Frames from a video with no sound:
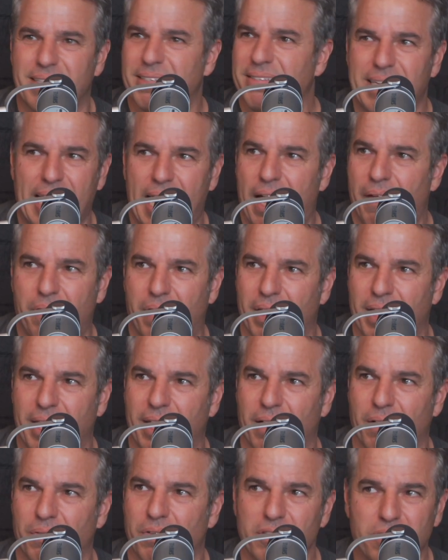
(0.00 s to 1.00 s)
sad thing
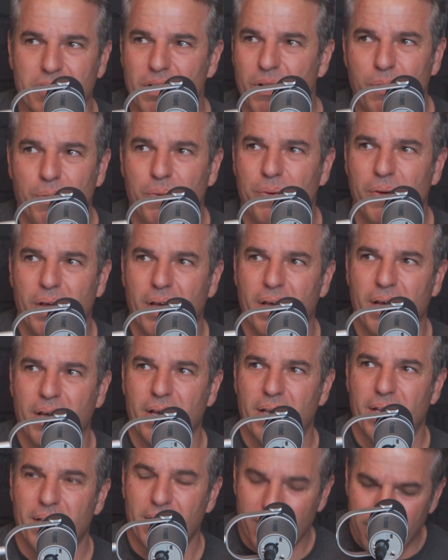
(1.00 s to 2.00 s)
here? There's no.
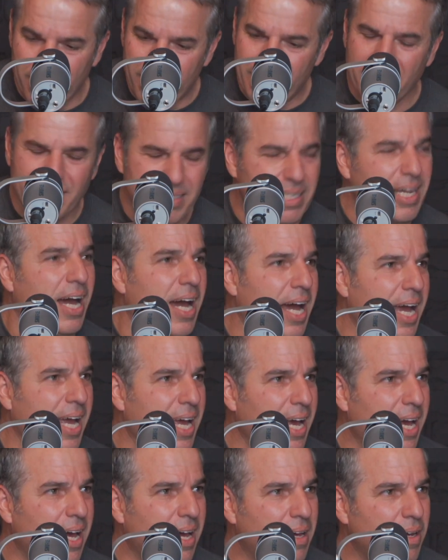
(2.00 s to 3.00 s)
Mm -hmm. This guy
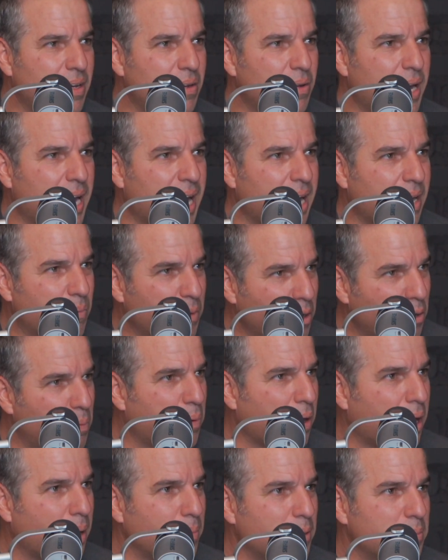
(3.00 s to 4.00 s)
had real
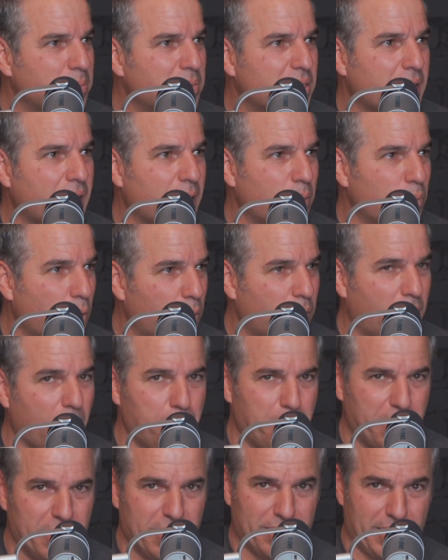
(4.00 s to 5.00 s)
problems and woke
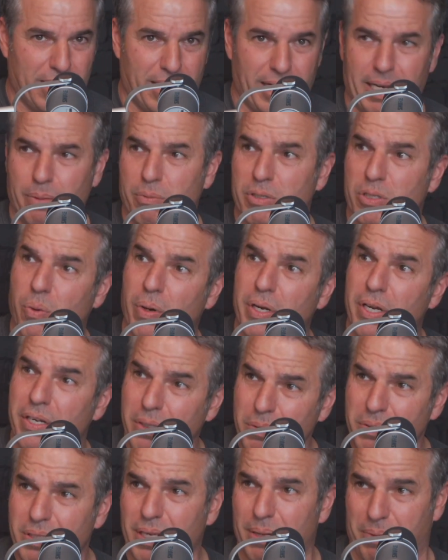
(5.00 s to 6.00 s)
up and decided he was going to
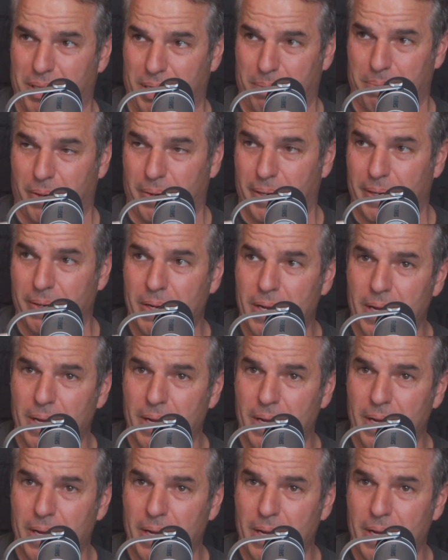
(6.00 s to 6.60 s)
do something about it.